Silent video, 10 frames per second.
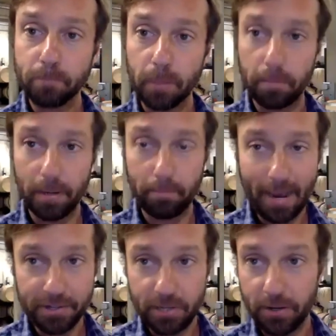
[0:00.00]
But back
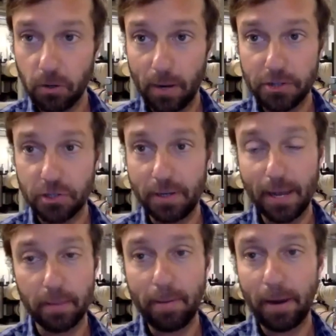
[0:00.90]
to your question, yeah,
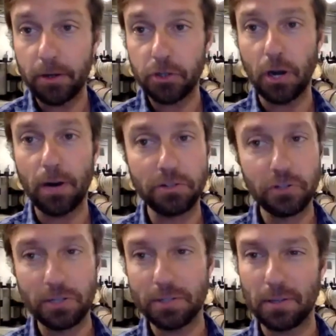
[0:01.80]
the pairing Chard is
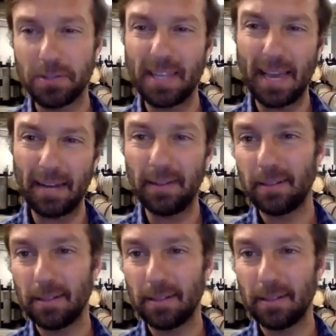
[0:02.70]
just, there's that,